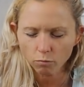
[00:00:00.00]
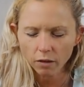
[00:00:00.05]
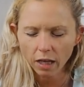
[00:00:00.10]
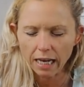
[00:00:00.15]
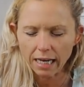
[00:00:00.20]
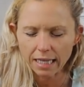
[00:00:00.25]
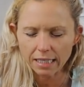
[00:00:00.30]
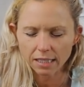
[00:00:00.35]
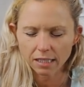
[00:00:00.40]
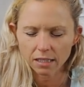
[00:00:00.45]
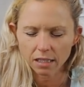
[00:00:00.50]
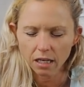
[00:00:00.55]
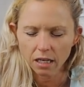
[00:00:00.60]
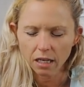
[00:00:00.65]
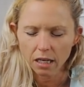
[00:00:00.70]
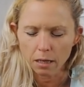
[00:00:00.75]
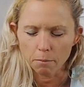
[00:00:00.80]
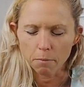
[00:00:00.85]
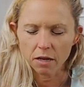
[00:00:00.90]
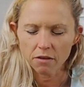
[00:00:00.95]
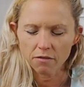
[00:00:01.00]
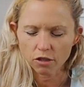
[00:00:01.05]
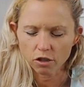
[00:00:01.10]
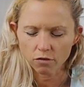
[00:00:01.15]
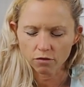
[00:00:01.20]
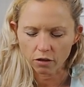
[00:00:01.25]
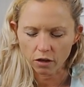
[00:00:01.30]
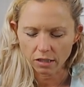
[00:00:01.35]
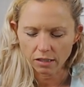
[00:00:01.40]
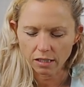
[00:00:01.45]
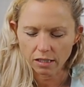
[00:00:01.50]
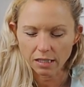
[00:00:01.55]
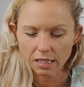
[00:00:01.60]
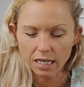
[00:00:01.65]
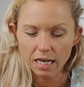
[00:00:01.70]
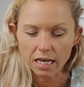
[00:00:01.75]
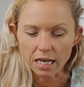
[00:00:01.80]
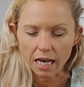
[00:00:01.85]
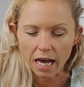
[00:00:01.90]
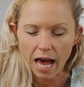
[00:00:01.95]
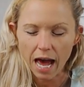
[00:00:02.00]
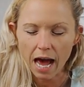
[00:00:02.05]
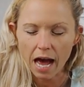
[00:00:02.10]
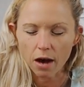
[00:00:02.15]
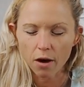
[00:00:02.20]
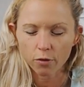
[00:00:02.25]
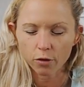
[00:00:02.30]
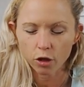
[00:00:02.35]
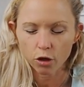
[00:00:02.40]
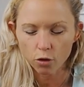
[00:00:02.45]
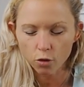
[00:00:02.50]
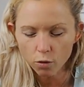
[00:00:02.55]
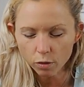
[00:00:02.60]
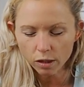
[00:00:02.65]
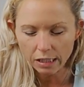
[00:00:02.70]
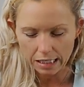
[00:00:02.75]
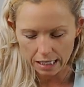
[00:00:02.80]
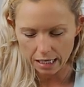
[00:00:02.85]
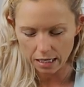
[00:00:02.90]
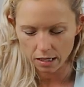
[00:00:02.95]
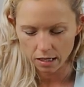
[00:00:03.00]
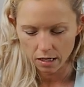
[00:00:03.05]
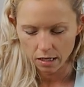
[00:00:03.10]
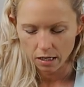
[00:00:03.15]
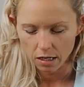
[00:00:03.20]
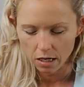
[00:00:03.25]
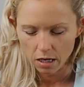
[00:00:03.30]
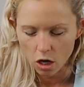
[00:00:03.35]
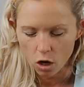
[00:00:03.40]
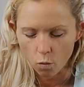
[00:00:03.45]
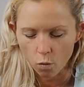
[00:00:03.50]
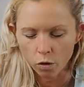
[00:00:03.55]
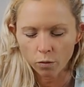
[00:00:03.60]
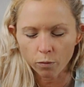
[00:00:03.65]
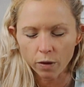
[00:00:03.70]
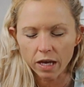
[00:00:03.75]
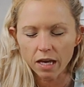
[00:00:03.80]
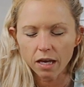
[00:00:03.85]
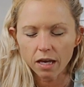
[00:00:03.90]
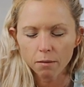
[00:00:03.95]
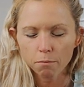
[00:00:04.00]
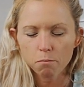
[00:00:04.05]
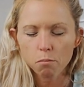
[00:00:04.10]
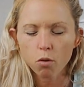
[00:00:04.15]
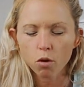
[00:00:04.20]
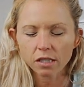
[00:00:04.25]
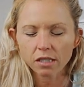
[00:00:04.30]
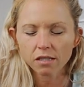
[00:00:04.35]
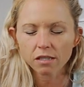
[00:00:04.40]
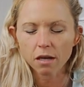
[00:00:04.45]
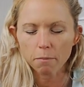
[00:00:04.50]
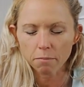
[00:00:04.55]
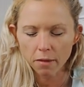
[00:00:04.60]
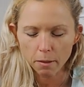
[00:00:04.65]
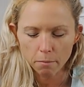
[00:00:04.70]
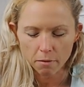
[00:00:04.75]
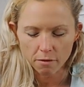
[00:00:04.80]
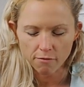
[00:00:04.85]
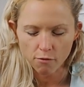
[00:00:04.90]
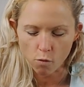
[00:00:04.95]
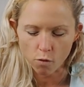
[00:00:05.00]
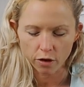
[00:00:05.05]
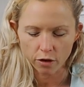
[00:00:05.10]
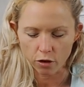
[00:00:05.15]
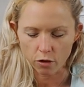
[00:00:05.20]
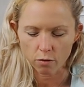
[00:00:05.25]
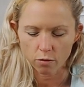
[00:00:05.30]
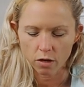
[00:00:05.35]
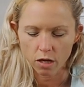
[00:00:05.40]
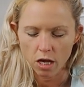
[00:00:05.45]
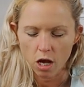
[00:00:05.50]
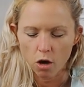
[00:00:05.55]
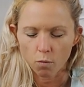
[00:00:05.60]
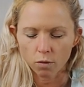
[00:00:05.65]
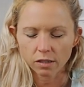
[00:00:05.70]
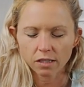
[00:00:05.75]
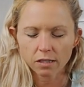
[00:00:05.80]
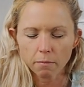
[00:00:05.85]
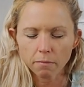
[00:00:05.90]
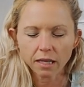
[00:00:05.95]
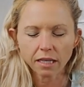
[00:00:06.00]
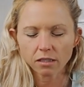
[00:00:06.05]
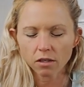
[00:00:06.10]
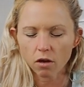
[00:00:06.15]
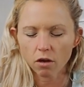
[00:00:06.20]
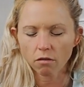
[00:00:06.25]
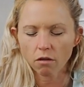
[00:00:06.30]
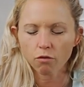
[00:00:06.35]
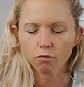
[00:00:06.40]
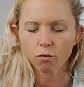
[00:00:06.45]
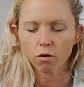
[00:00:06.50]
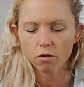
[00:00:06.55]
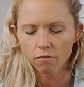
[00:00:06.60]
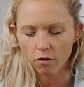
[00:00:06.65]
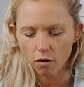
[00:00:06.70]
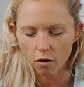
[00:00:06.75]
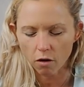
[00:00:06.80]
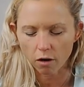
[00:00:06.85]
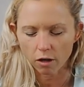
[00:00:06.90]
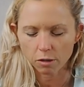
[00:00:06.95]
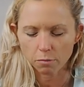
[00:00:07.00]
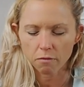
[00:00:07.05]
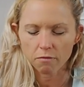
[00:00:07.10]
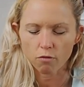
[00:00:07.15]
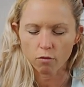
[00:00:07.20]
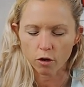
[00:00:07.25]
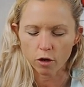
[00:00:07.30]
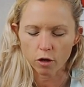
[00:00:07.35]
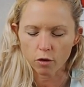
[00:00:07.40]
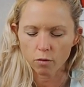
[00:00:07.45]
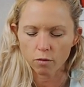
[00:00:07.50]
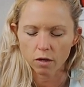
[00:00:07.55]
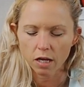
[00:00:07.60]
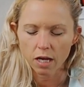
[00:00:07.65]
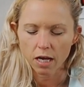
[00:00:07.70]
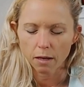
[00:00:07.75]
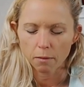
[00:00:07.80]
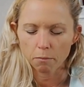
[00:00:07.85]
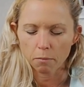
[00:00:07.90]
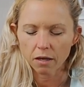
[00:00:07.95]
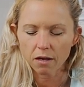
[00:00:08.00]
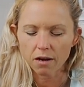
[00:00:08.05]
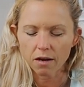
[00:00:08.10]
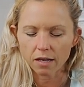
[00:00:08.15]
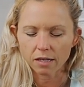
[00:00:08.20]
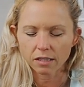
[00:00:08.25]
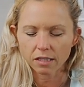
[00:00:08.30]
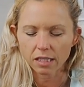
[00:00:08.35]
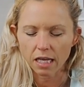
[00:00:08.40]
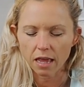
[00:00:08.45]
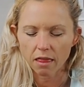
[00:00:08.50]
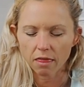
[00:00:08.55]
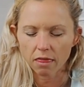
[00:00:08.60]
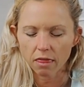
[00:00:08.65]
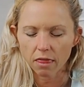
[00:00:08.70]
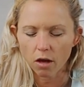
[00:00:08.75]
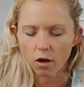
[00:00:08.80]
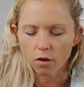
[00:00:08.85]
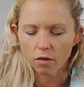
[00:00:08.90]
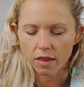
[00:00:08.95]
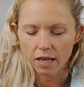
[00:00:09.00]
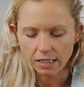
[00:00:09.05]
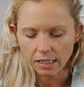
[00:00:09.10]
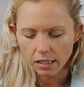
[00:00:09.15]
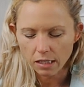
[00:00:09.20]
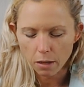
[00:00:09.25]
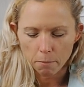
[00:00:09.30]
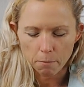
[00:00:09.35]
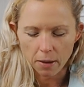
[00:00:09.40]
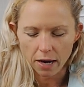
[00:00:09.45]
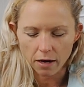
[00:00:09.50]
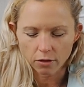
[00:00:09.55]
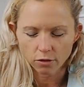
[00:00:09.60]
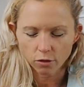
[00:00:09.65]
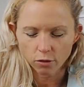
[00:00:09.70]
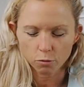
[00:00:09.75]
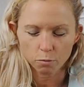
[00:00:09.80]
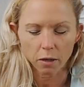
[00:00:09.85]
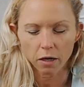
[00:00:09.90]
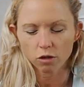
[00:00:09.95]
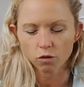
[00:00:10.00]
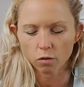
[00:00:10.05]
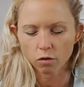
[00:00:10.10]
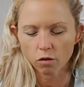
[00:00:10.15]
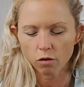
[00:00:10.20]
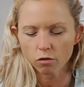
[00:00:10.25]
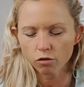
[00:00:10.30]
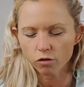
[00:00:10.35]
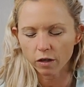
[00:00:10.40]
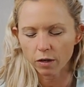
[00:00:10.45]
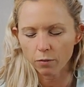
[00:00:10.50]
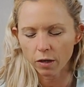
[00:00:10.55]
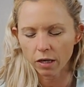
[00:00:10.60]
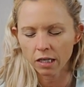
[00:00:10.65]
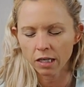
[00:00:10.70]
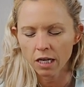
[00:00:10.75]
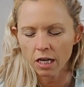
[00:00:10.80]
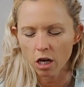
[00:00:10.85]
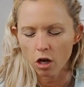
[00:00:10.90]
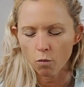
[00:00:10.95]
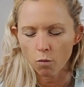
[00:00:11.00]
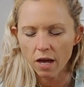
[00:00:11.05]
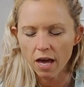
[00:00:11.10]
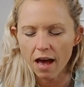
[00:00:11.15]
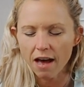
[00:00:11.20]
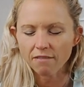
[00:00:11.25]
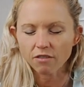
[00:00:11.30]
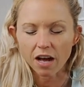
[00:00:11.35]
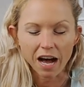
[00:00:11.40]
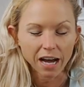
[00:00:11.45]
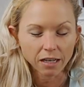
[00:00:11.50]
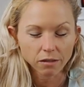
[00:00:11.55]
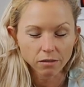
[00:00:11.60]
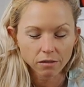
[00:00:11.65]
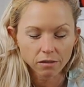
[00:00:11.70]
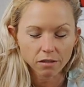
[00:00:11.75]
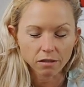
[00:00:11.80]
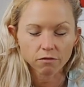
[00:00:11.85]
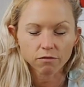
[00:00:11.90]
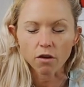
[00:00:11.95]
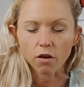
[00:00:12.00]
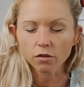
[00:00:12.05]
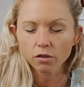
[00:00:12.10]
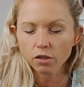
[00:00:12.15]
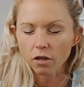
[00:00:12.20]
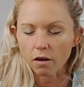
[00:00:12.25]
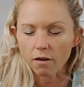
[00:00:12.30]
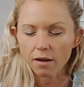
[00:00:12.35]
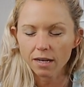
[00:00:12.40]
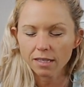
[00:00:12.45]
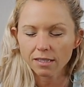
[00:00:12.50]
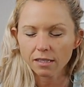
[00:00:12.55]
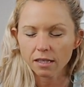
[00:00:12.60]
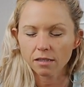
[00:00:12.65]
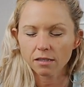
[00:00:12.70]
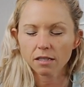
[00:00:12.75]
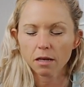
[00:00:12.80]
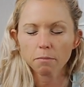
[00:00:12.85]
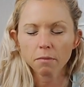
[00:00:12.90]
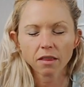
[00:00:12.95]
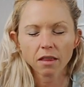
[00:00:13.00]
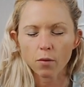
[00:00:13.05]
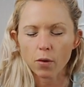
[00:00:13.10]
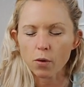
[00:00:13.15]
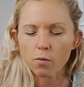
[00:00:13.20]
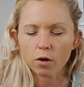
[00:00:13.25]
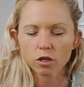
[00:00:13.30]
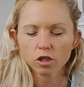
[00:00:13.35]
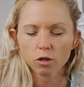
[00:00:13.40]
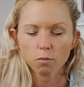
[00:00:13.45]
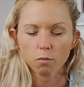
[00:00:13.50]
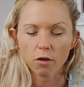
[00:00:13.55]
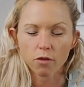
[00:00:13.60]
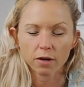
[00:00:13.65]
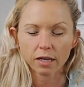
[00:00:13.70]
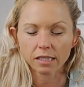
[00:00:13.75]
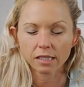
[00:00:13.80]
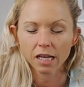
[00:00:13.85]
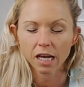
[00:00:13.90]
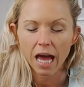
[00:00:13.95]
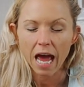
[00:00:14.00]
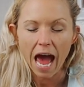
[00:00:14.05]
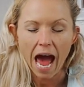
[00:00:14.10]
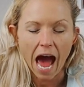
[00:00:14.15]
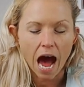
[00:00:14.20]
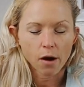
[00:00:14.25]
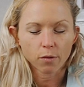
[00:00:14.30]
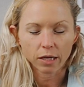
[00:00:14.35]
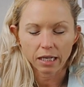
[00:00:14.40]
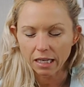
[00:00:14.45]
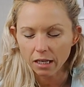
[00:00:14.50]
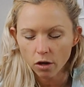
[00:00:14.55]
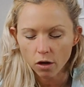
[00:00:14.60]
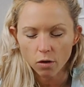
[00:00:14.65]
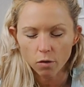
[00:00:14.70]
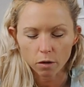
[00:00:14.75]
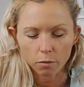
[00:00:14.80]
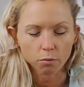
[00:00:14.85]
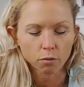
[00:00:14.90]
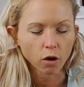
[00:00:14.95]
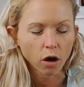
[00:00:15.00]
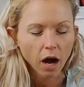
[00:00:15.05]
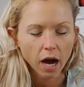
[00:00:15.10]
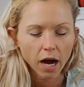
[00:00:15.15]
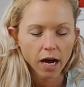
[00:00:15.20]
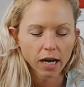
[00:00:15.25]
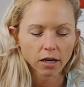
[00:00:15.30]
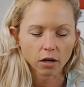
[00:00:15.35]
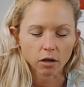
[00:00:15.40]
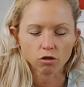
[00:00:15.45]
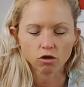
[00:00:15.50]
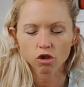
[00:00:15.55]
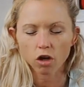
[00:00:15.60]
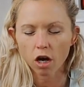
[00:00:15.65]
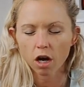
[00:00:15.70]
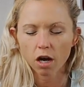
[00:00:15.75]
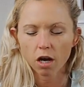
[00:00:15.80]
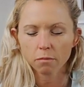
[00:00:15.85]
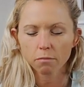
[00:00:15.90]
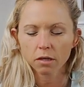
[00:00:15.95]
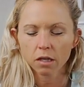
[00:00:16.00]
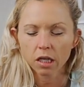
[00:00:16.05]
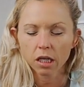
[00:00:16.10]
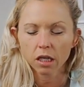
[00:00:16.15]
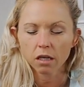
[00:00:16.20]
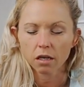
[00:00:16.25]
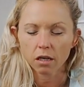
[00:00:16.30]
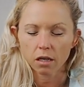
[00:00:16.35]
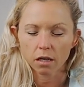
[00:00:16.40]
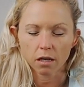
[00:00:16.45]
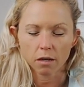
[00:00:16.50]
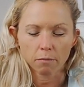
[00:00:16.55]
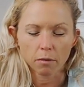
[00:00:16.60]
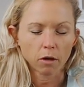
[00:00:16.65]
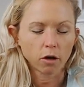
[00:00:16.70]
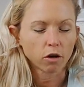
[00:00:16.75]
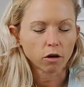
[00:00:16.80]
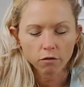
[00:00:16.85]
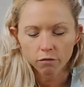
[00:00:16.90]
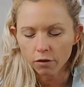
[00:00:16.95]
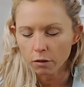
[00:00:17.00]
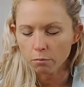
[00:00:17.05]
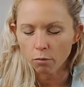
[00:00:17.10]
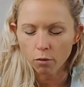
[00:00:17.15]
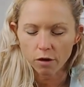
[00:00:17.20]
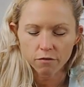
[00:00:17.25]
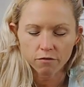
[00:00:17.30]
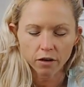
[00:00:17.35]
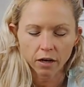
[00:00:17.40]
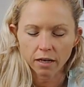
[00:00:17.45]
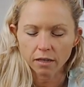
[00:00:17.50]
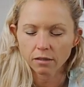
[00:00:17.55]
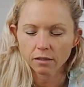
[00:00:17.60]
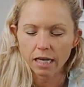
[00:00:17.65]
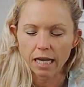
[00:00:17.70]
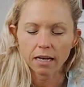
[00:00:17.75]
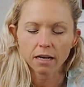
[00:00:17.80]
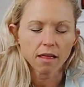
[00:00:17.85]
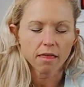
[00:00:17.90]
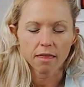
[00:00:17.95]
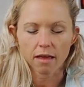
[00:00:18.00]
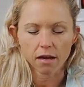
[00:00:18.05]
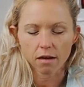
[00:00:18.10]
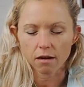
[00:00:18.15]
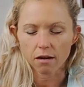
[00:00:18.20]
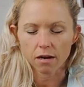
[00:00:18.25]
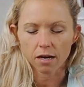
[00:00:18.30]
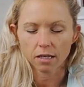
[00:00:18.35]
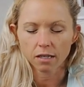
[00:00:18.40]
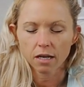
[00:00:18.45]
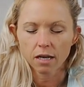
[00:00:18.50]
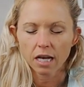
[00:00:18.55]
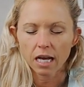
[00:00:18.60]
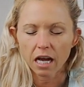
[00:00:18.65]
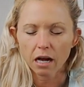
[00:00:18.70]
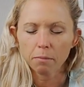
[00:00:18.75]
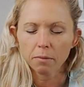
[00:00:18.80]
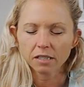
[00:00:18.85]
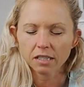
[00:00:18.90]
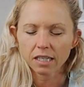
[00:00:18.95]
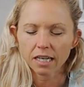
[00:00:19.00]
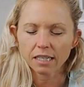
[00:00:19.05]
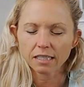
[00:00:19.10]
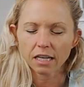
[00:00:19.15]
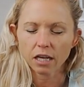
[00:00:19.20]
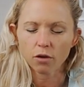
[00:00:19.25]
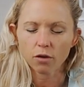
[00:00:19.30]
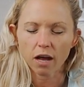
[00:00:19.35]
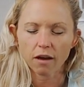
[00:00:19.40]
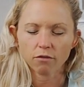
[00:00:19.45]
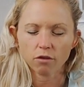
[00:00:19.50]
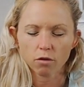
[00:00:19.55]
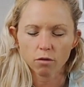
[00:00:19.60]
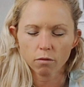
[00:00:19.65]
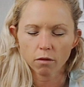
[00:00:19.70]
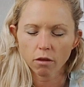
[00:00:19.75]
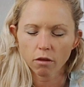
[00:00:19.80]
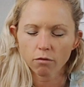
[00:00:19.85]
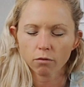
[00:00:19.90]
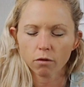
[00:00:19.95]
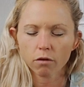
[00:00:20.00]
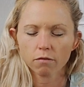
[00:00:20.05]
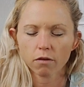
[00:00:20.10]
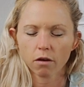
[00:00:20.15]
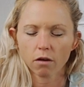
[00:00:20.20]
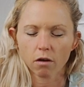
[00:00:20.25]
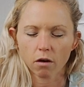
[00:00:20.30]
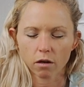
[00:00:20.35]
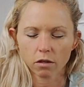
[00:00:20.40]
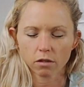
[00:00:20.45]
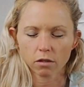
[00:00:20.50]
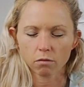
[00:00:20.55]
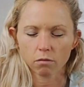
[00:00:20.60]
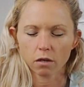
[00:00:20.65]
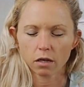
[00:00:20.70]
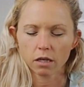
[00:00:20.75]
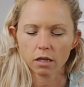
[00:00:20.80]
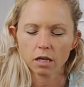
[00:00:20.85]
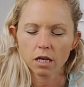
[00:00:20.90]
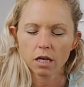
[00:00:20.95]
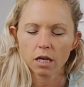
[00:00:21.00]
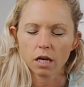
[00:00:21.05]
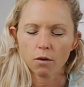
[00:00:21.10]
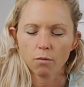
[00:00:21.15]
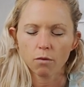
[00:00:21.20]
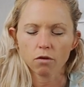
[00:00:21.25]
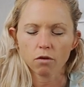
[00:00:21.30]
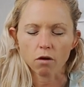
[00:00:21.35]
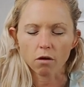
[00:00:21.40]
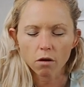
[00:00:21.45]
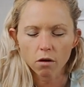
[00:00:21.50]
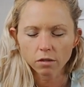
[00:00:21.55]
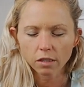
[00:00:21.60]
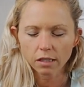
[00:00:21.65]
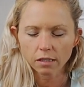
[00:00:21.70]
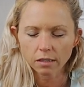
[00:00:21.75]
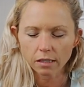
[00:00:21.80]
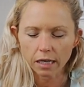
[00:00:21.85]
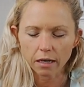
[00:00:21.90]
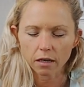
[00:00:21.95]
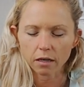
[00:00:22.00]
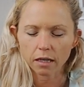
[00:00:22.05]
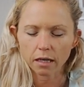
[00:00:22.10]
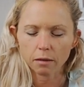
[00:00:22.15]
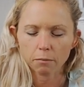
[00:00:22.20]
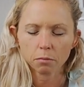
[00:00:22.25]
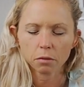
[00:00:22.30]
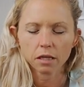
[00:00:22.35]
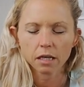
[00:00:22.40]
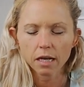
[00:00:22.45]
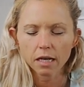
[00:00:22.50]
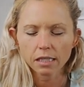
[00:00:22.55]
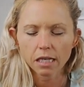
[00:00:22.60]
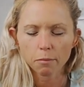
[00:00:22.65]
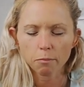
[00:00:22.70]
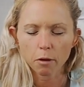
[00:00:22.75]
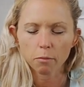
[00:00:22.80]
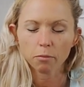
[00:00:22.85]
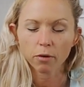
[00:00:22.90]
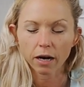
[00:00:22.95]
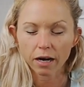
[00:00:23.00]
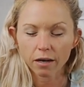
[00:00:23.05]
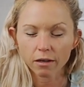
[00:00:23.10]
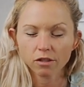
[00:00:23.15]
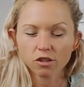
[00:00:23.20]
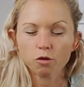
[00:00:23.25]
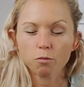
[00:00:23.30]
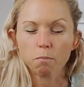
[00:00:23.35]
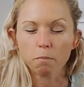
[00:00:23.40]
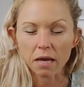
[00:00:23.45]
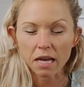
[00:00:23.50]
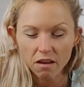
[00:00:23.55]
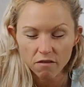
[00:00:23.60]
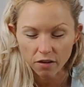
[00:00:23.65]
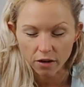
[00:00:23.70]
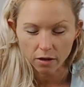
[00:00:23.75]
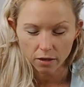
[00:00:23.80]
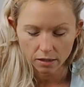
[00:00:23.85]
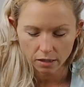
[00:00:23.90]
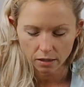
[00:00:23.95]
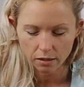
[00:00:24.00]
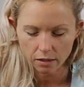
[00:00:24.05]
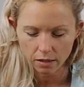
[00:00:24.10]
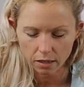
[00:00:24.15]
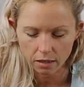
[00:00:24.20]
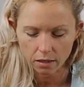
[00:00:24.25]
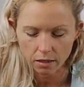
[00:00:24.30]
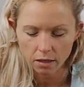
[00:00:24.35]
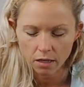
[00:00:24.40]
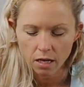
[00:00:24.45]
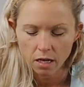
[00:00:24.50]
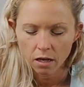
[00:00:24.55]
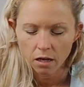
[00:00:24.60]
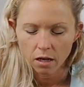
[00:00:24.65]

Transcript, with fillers: And it's beneficial for us to see how you see when we put something before you, when something is on the throne of our hearts before you, because this is compared to spiritual adultery, when we have idols and false gods and something that we worship, whether it's our ego, our pride, our job, um, a girlfriend, boyfriend, anything, God. Help us to continue to have you on the throne of our hearts, Lord. With all sincerity, please help our prayers to be very sincere.